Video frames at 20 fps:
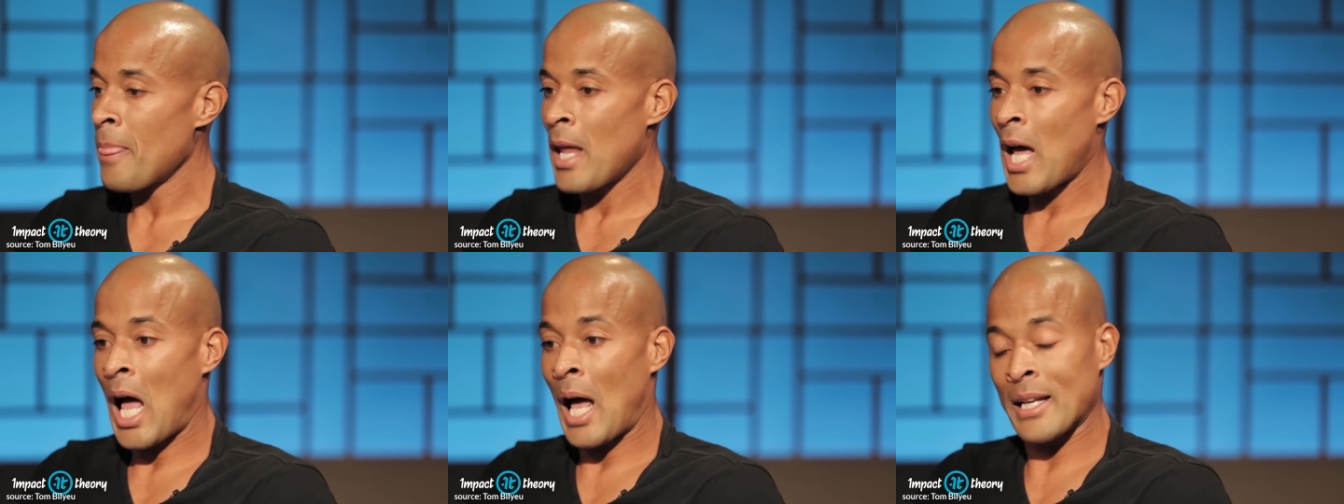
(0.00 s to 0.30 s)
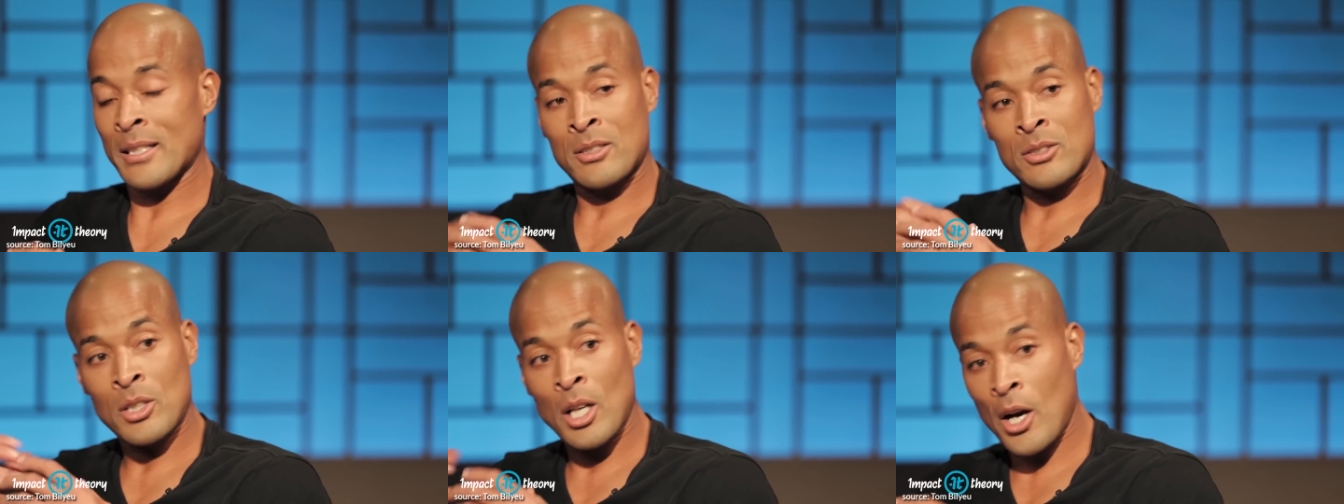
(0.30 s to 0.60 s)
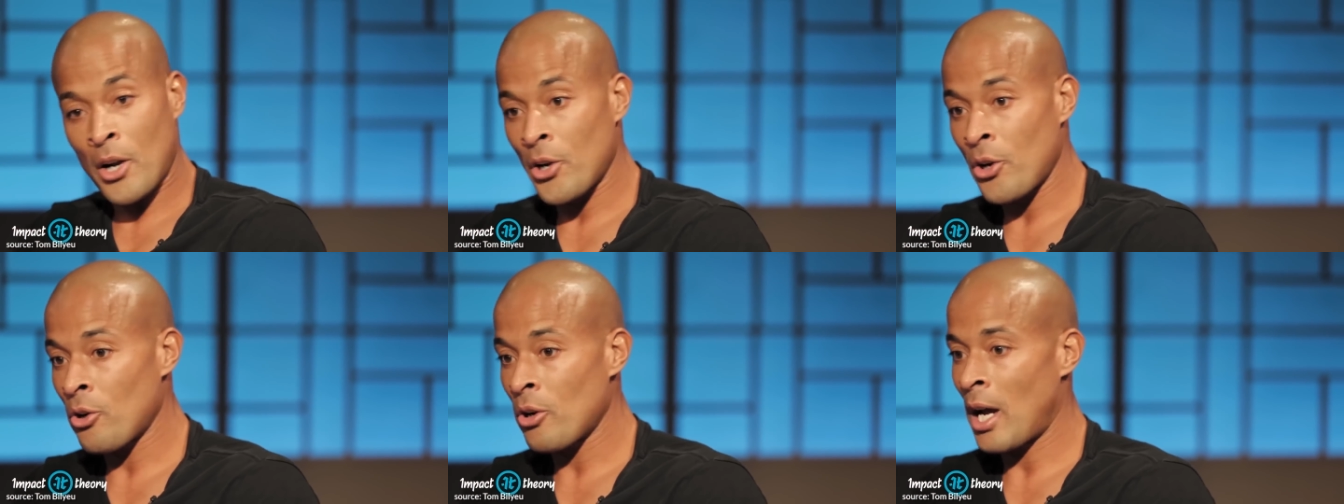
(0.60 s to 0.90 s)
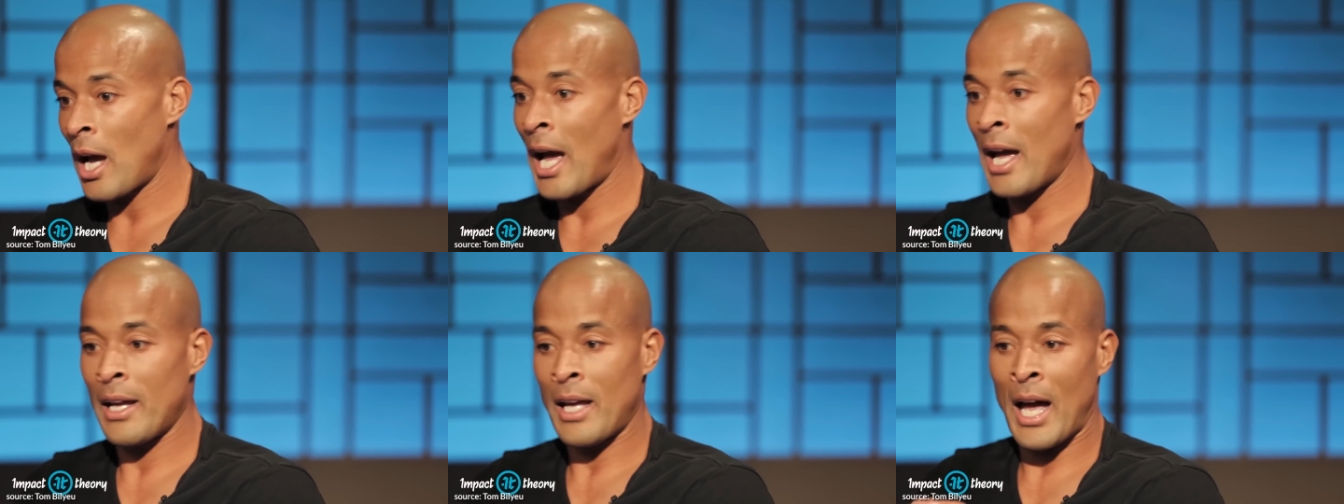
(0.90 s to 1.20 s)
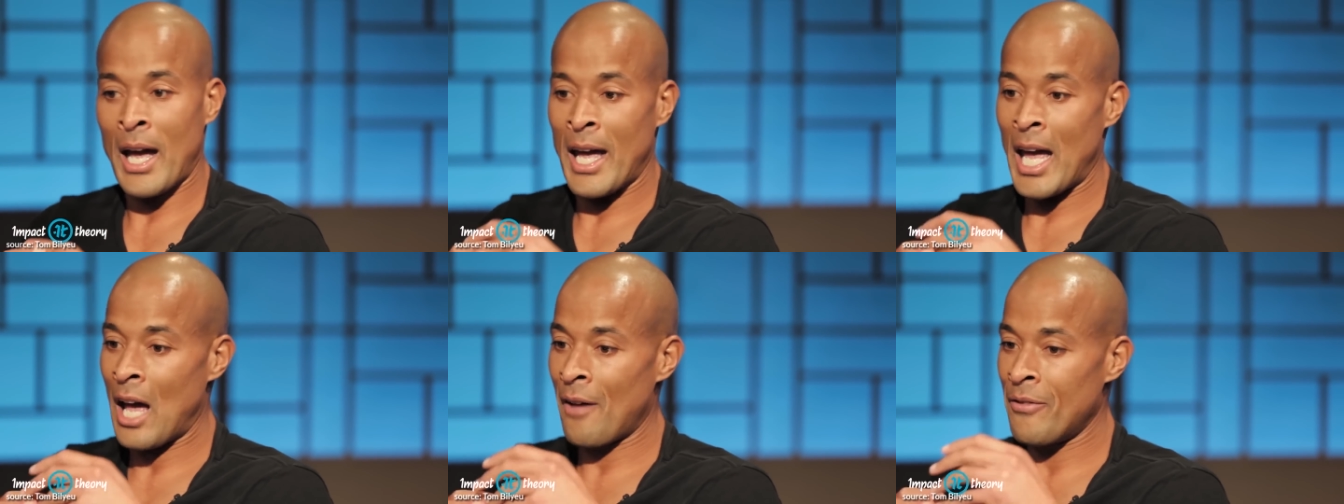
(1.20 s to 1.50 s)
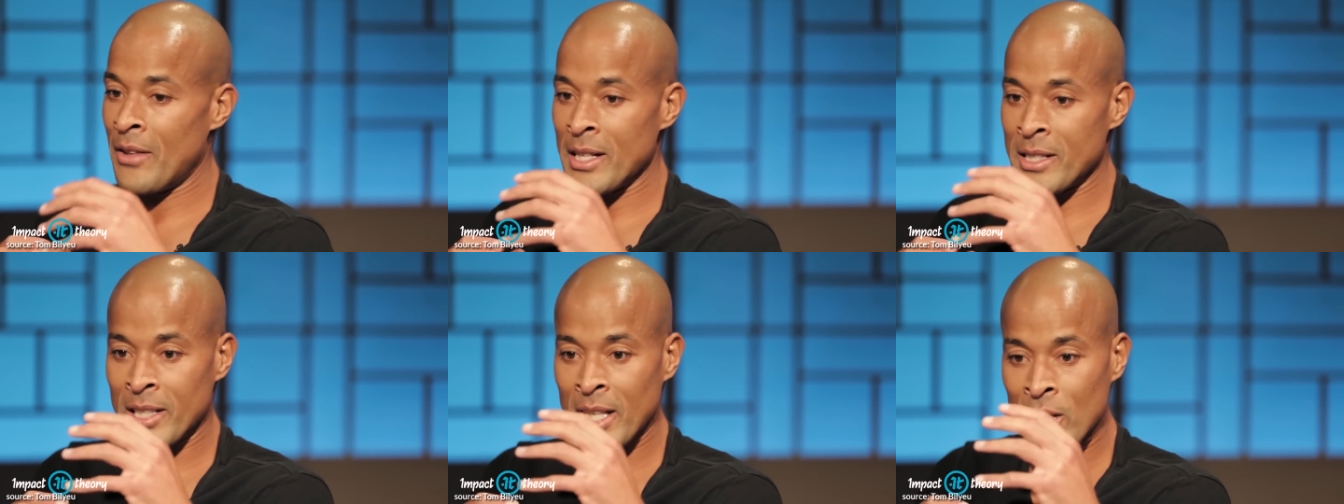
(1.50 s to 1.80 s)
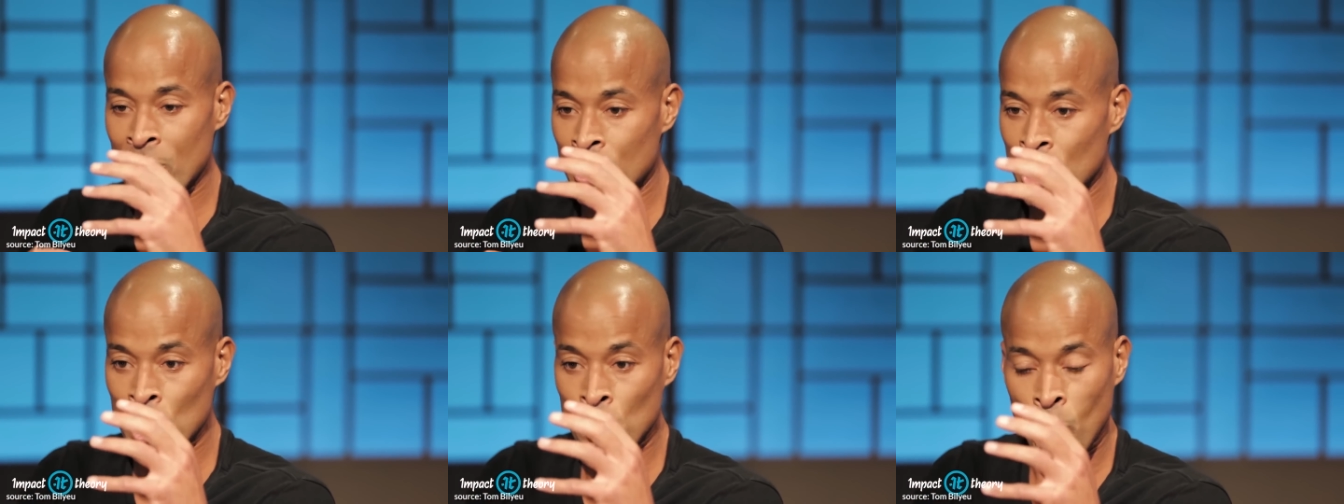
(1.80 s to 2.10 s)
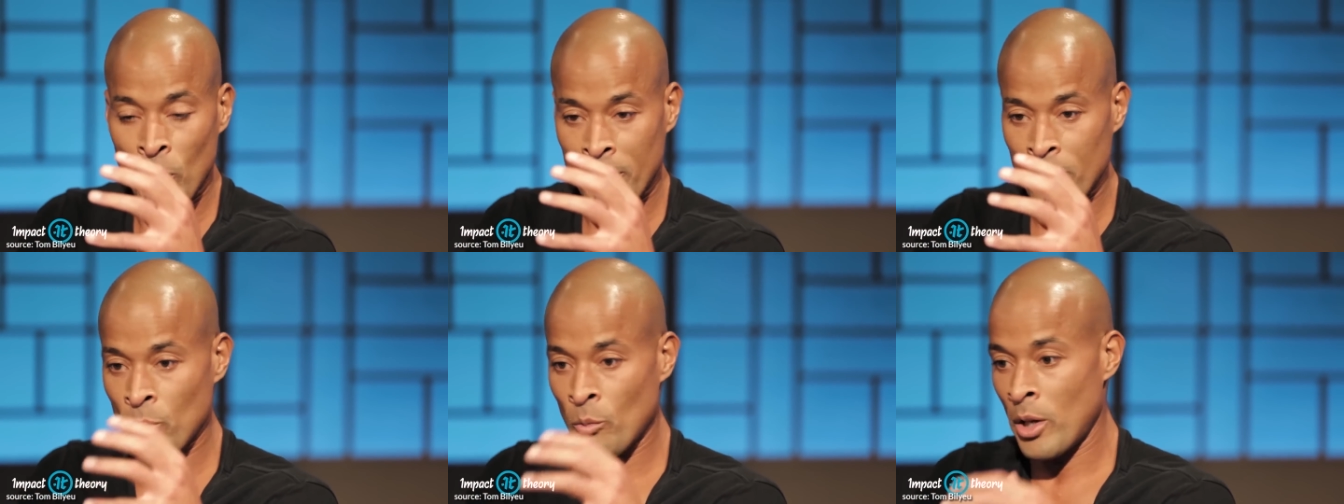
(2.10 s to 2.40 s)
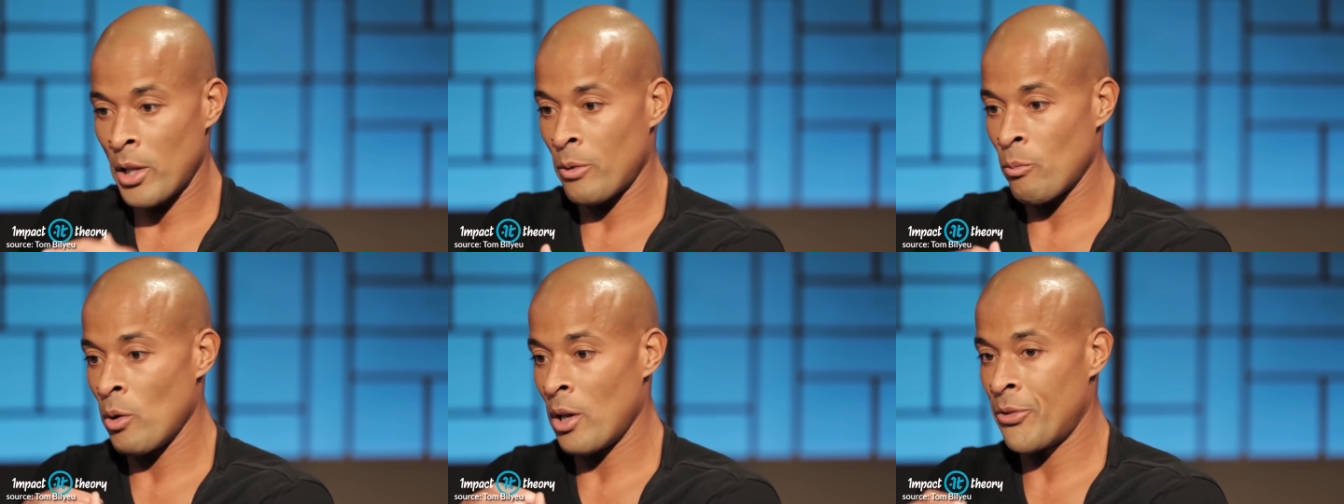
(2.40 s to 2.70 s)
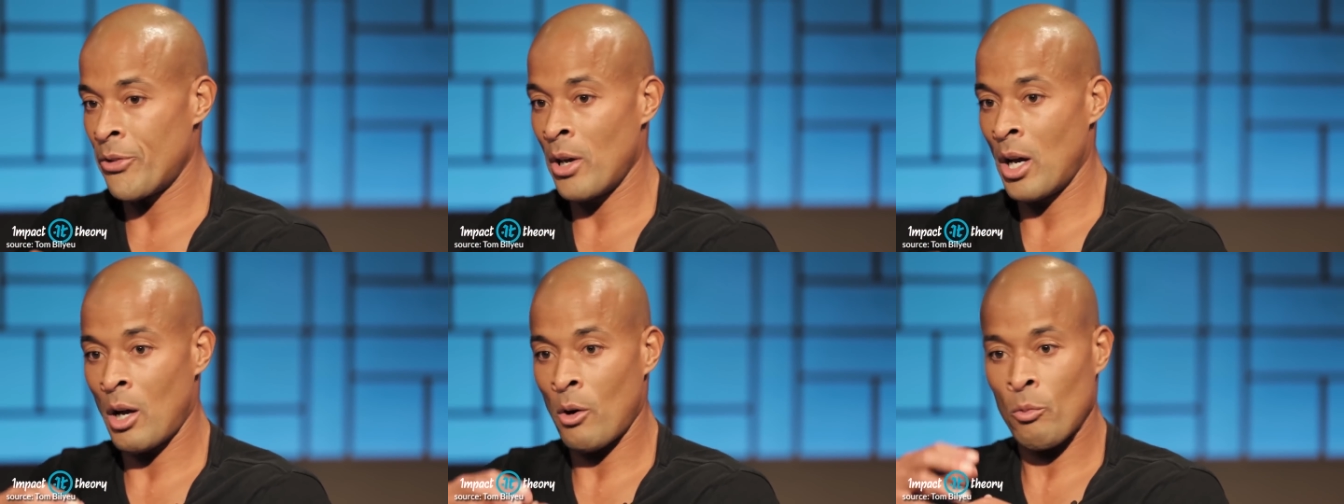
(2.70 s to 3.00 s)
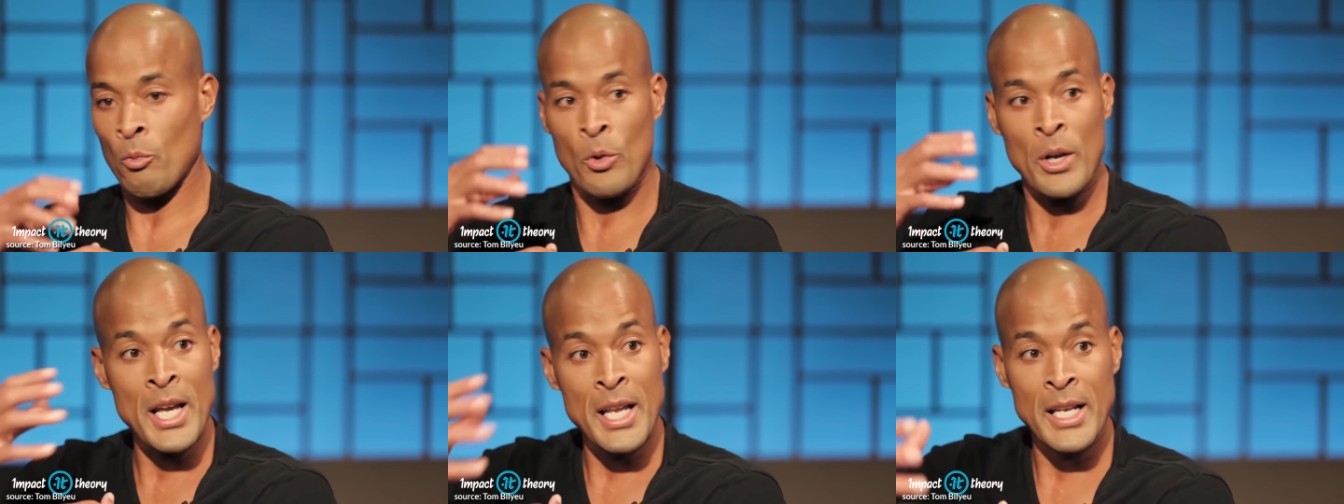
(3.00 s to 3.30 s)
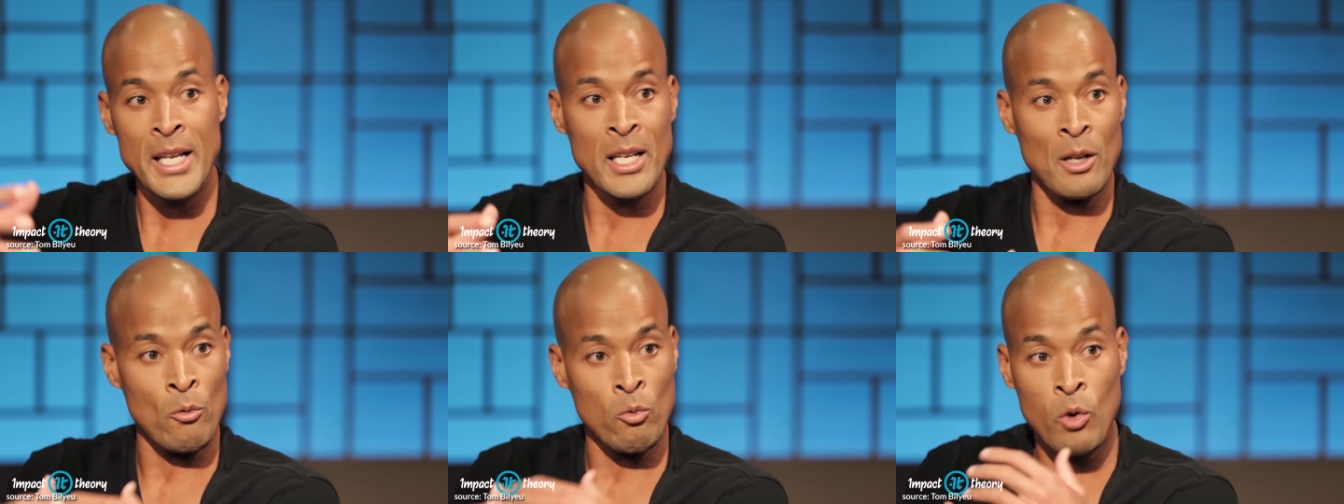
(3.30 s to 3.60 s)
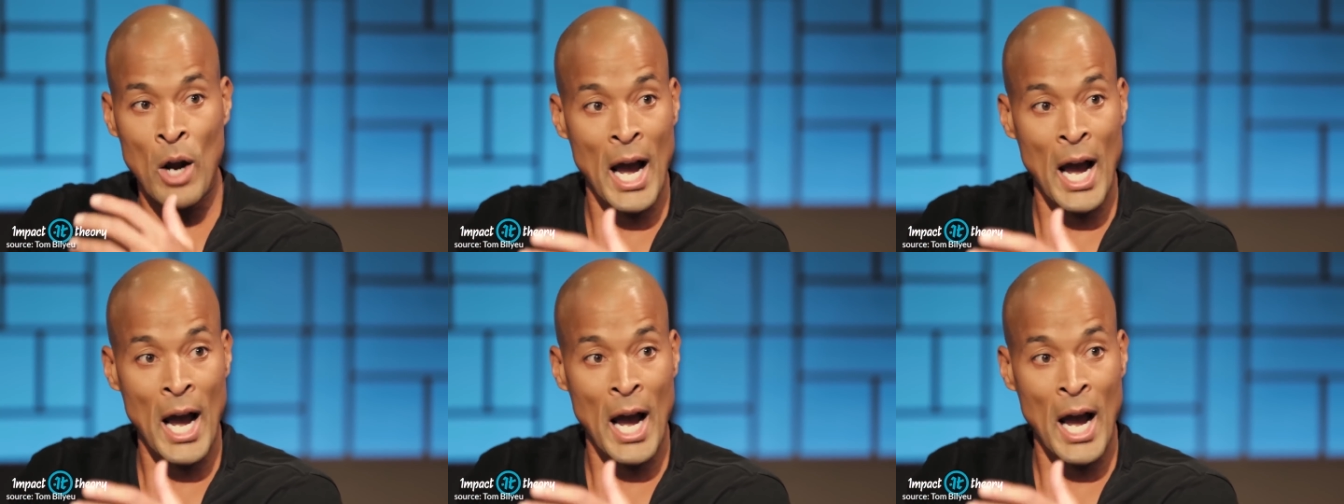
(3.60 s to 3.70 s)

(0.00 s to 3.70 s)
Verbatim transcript: I stutter. I, I have these issues with, with, with uh, reading and